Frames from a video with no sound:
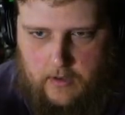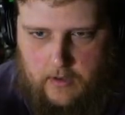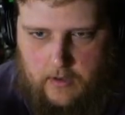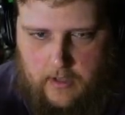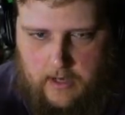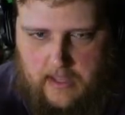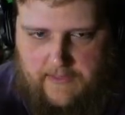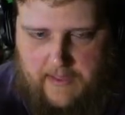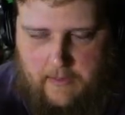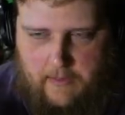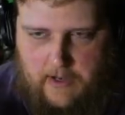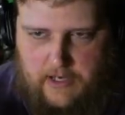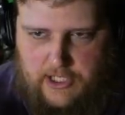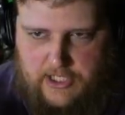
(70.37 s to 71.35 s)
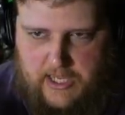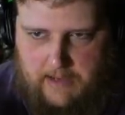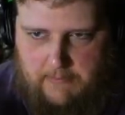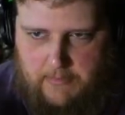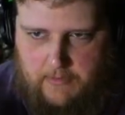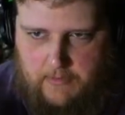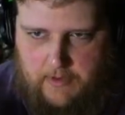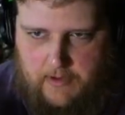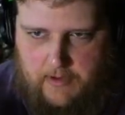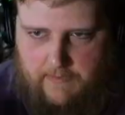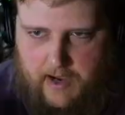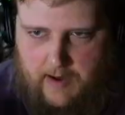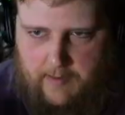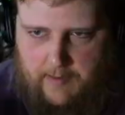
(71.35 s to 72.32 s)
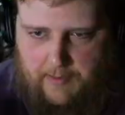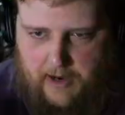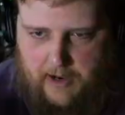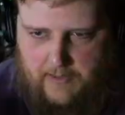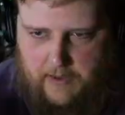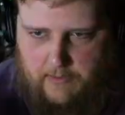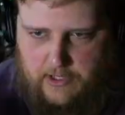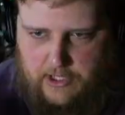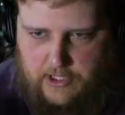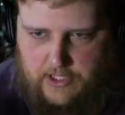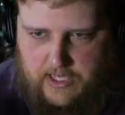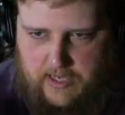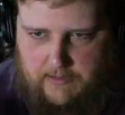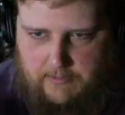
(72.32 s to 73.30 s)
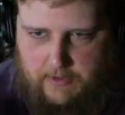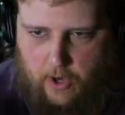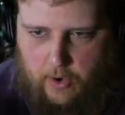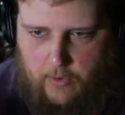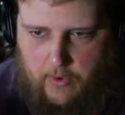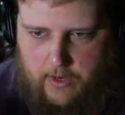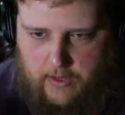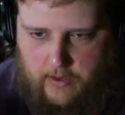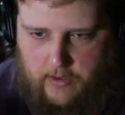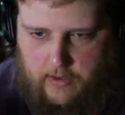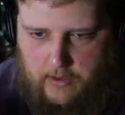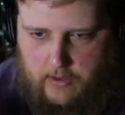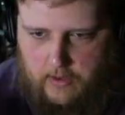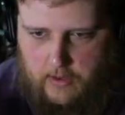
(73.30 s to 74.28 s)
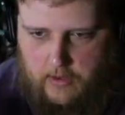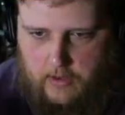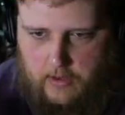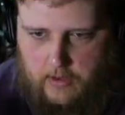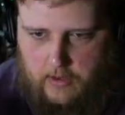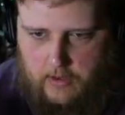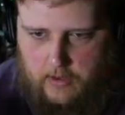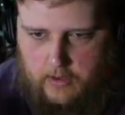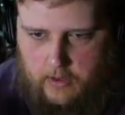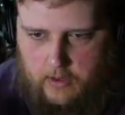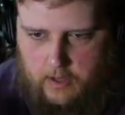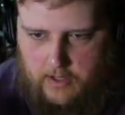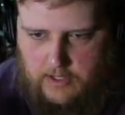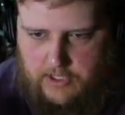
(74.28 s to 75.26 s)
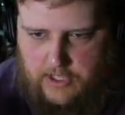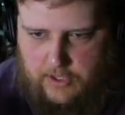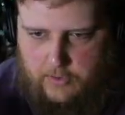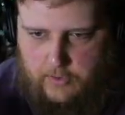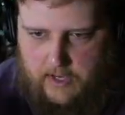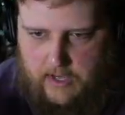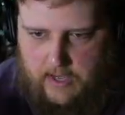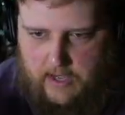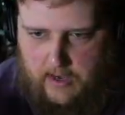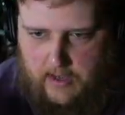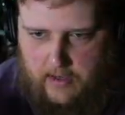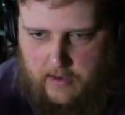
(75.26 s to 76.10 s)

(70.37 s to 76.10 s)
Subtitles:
I think we just keep, if I remember, I think we just keep going until we hit it.